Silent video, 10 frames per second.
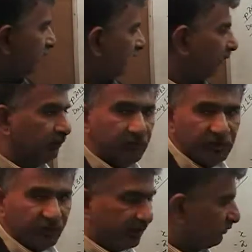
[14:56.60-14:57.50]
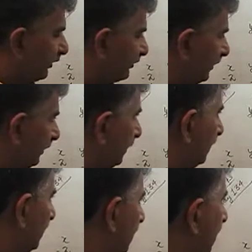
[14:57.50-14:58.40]
our piecewise function
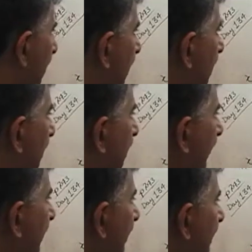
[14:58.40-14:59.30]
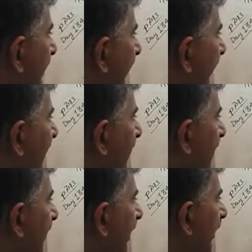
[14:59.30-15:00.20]
by having x
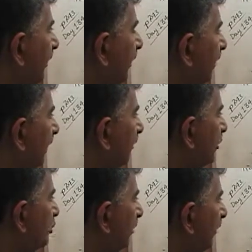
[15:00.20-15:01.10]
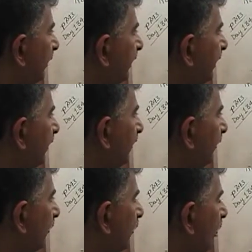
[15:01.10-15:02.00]
by having by the virtue of having negative
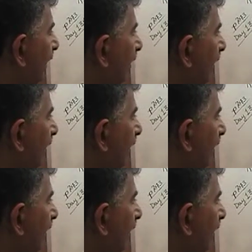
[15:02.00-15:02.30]
one